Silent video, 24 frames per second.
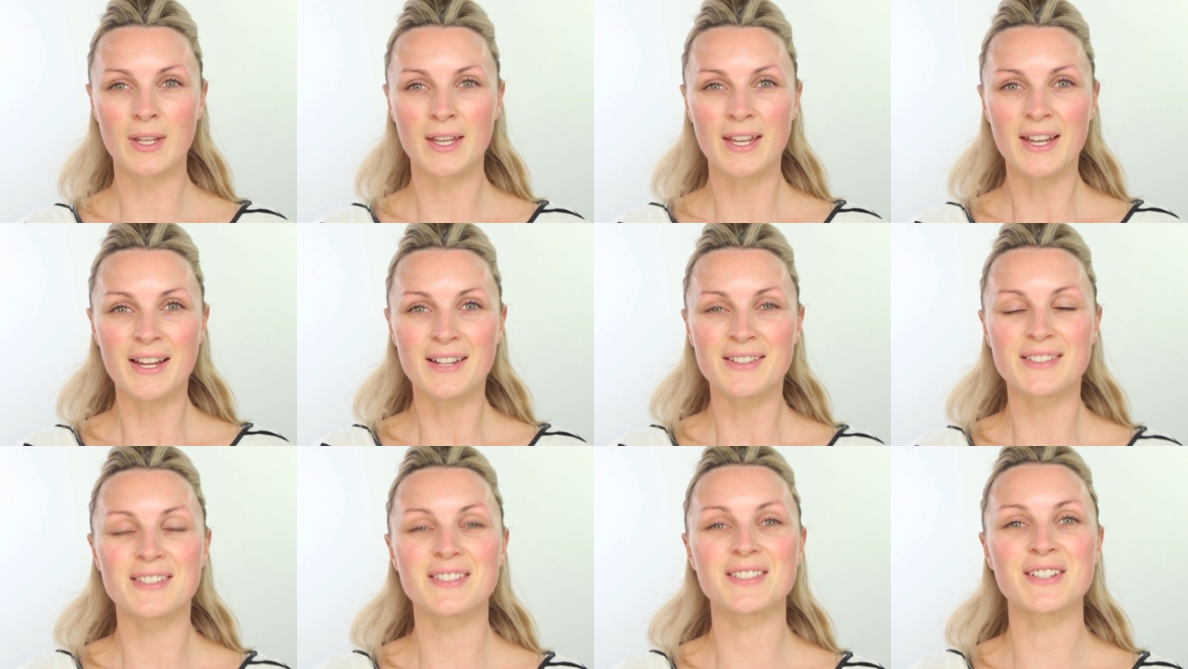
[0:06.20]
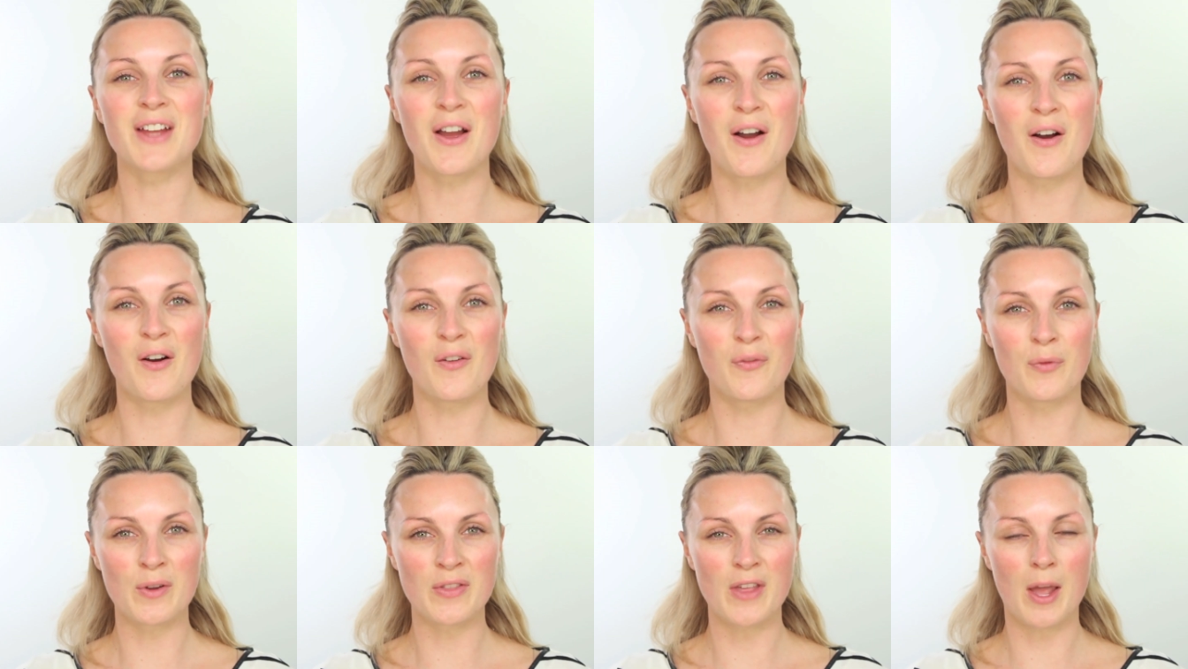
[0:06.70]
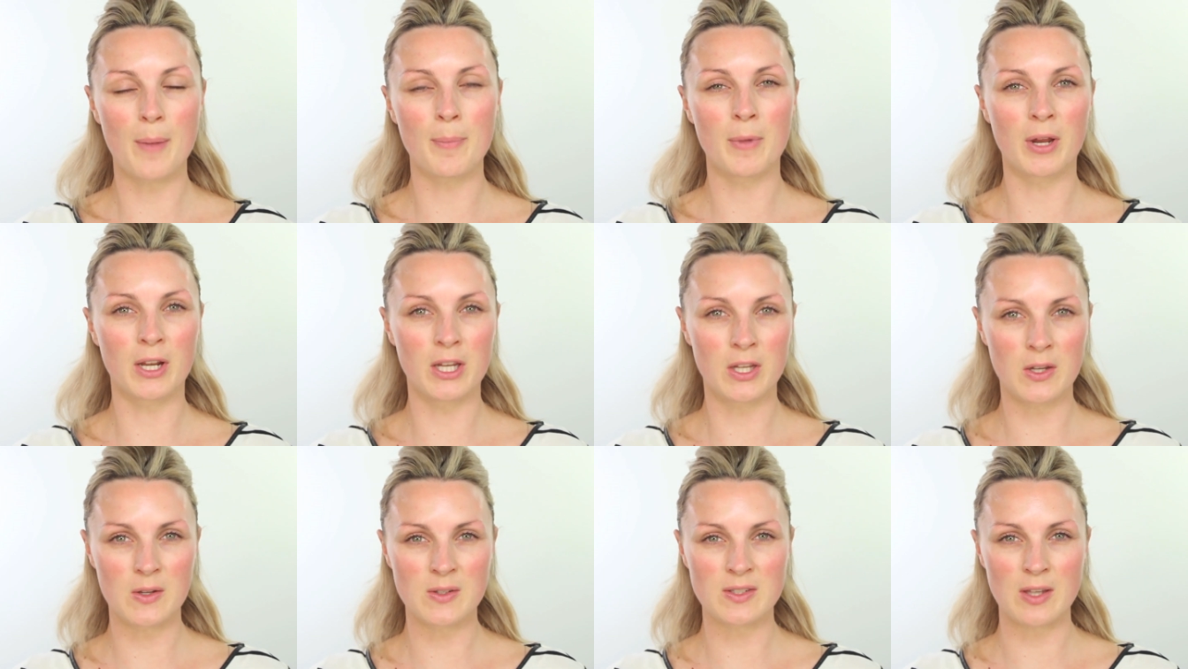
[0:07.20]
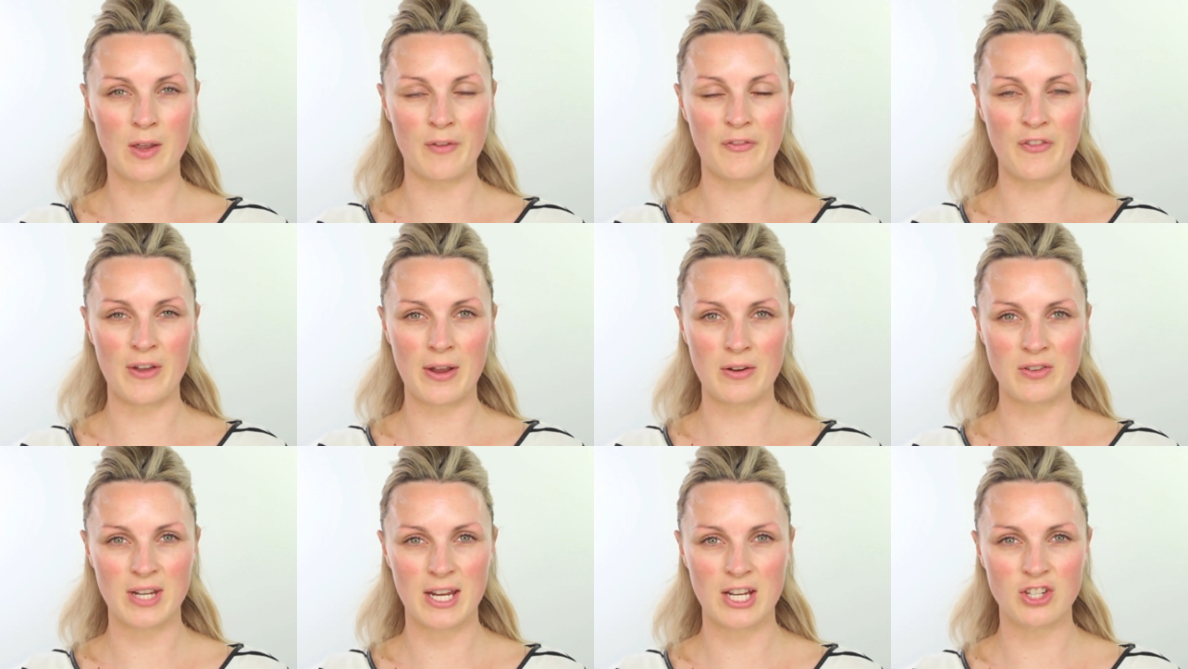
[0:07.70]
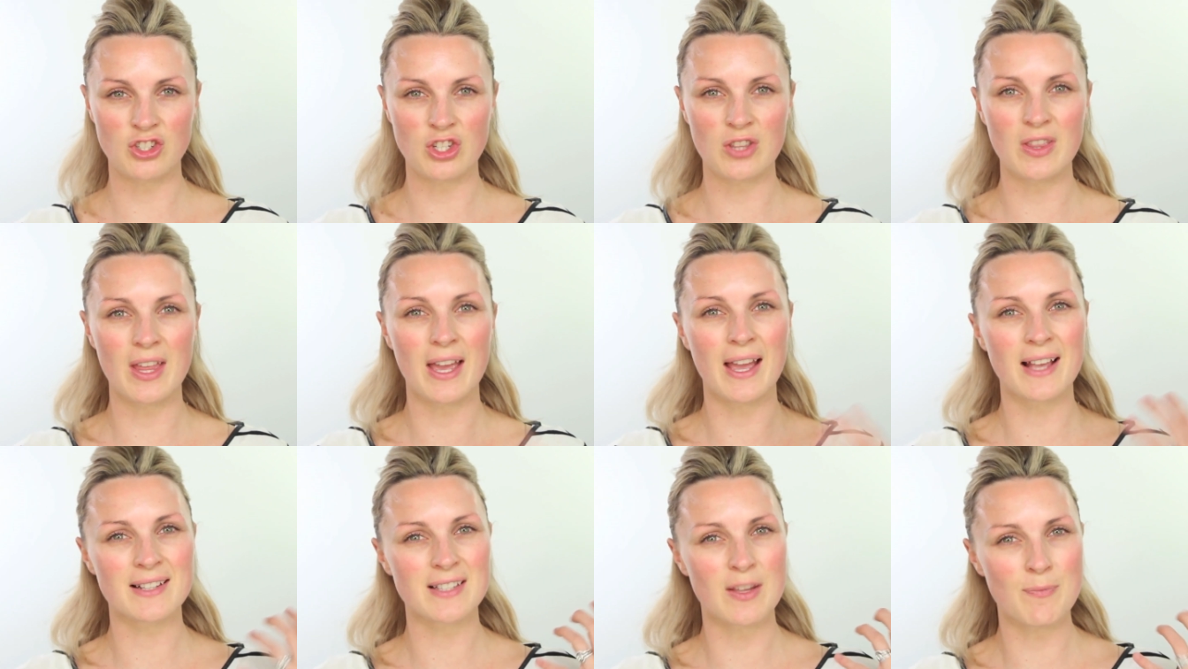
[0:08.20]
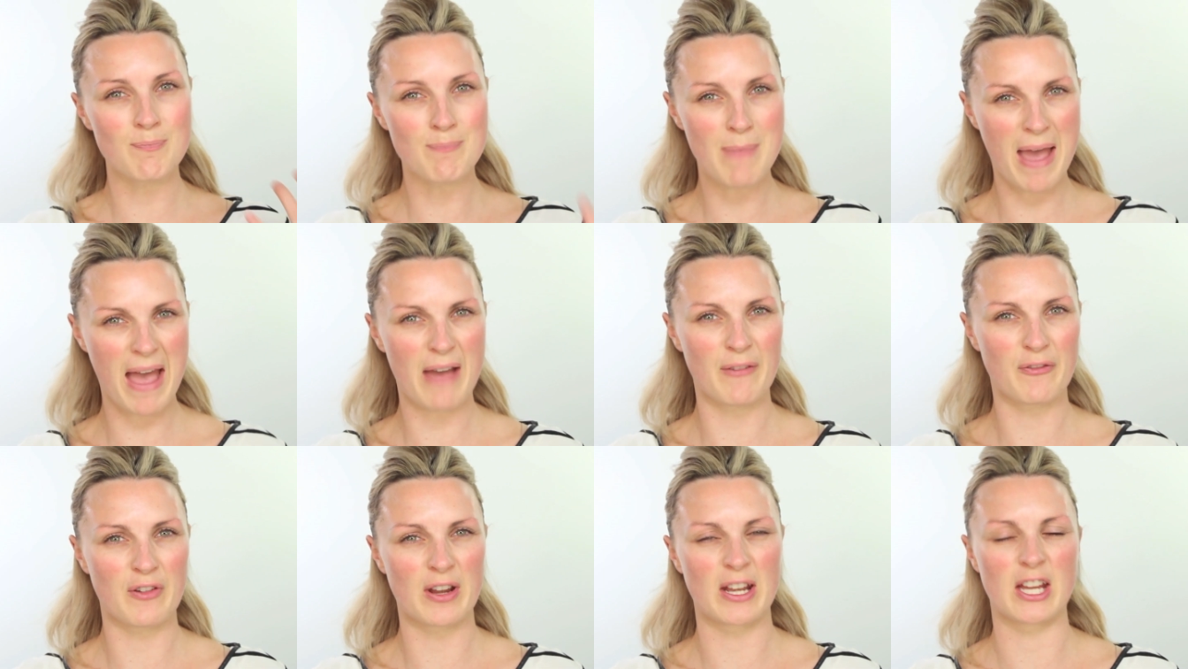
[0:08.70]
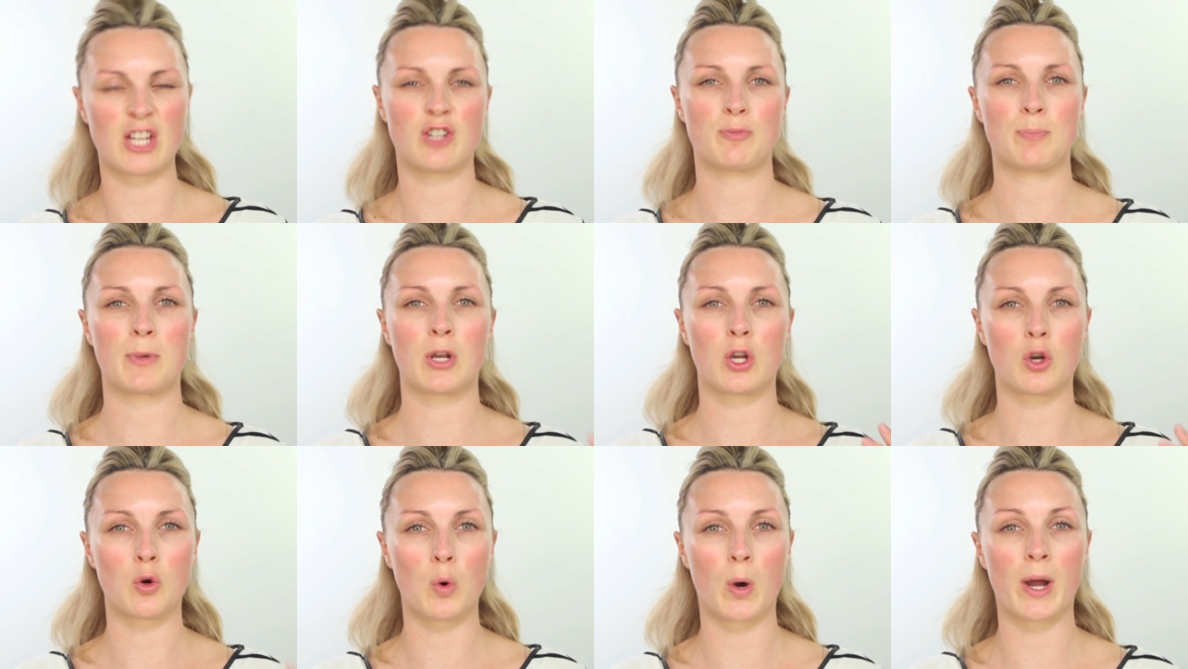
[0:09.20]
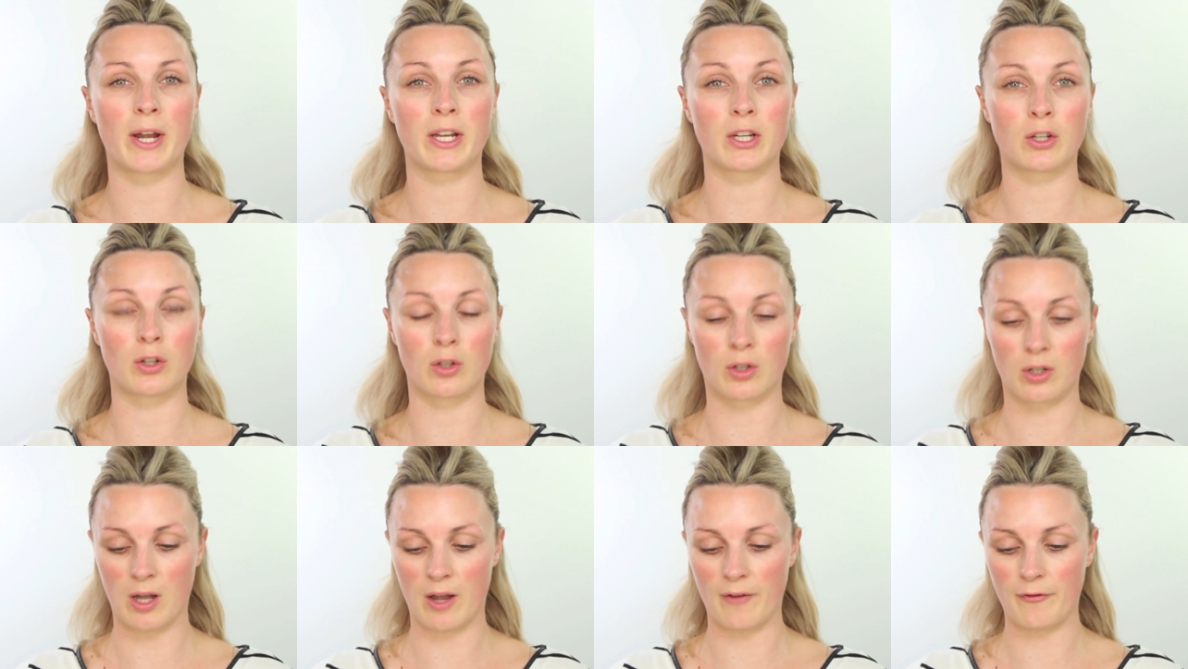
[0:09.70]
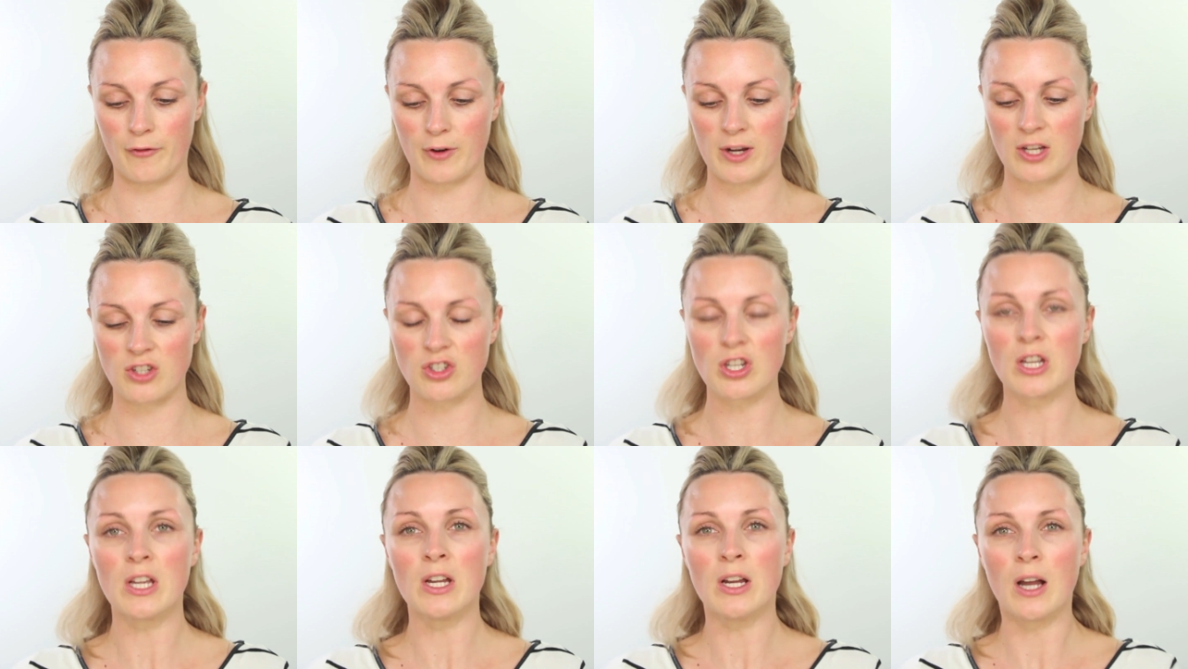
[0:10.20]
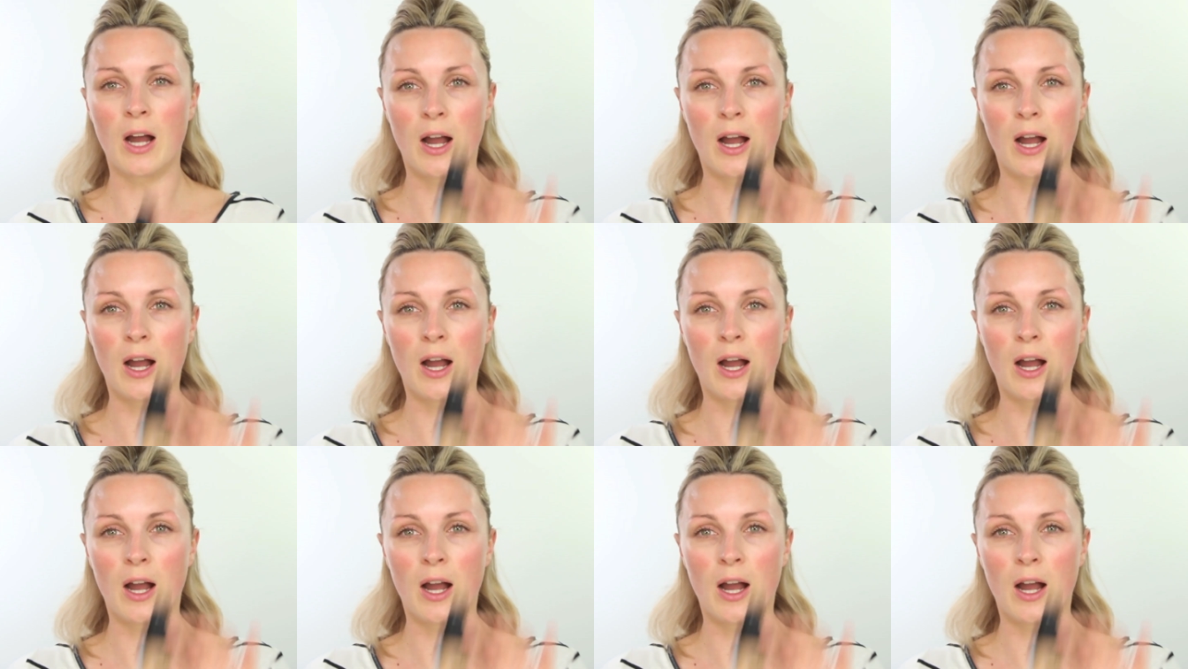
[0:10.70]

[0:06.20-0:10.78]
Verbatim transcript: To start off with, I'm going to use a foundation that has a matte finish but quite a good coverage.